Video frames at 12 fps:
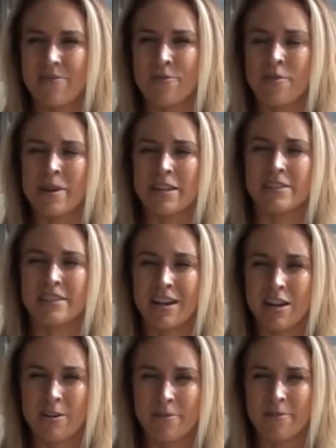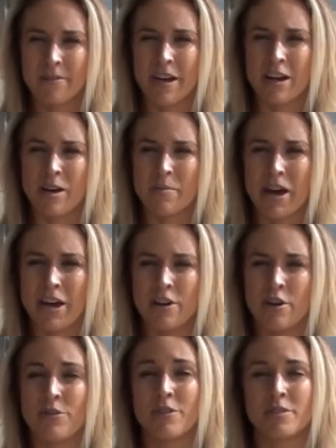For myself, I
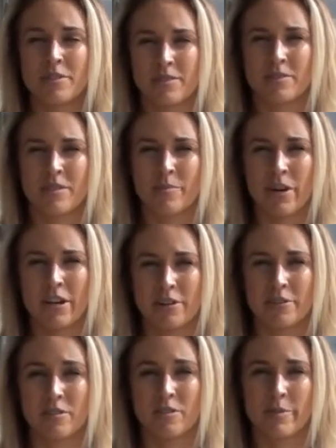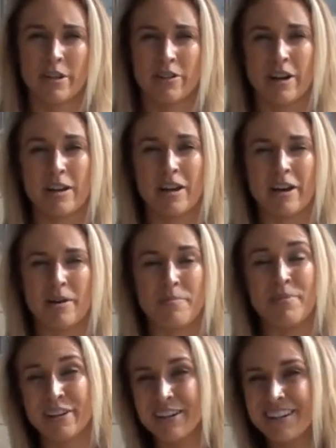know those competitors are going to be a lot
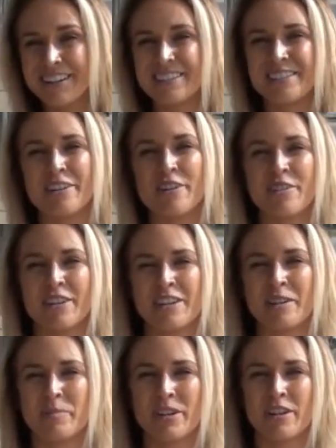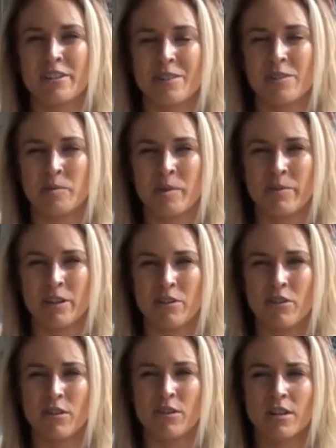bigger, so getting bigger has always been my
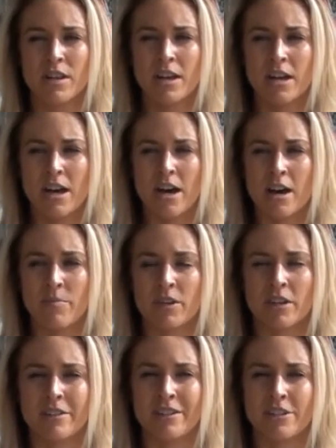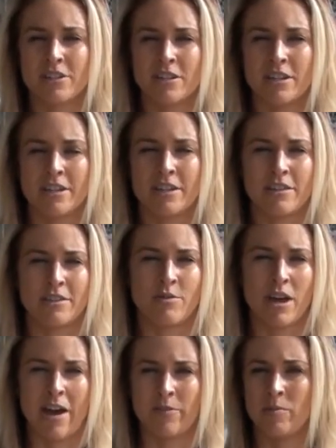goal. The conditioning, you
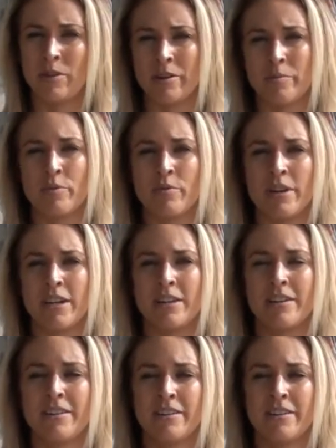have to be on point